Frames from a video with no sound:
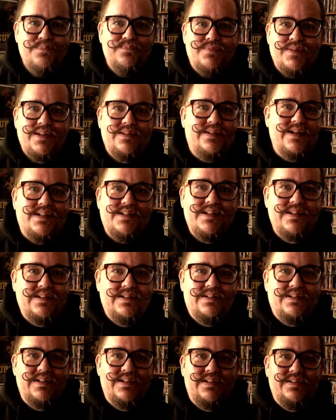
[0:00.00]
It doesn't,
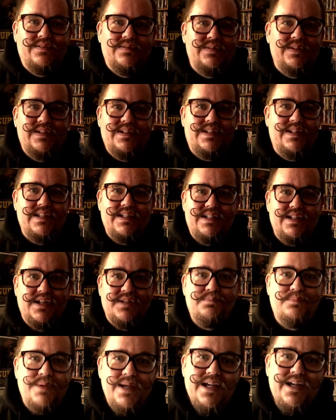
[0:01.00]
it's
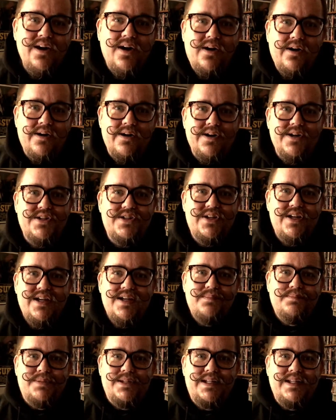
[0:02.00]
not big art,
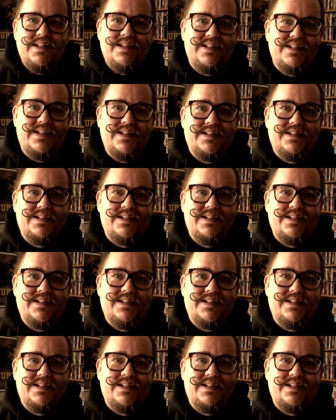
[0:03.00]
but it